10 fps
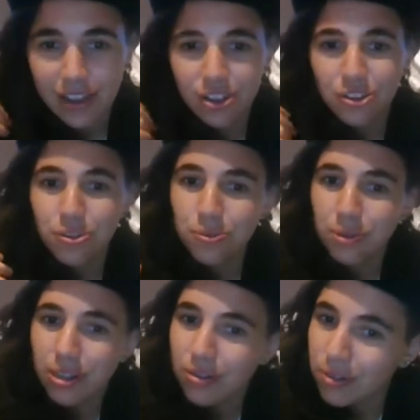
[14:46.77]
You
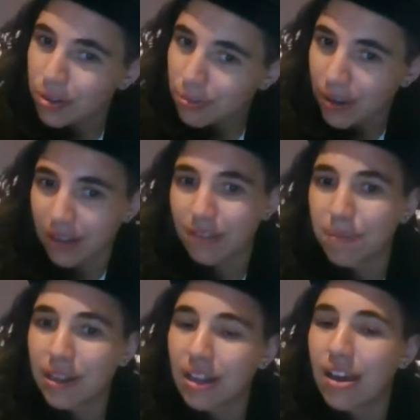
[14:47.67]
will always
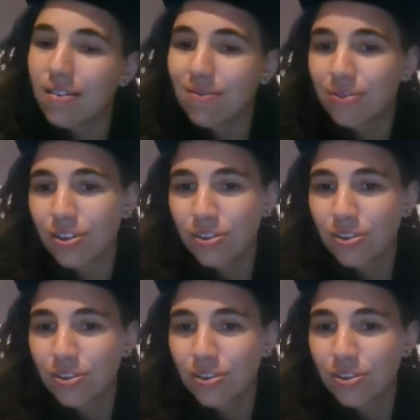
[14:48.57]
be loved,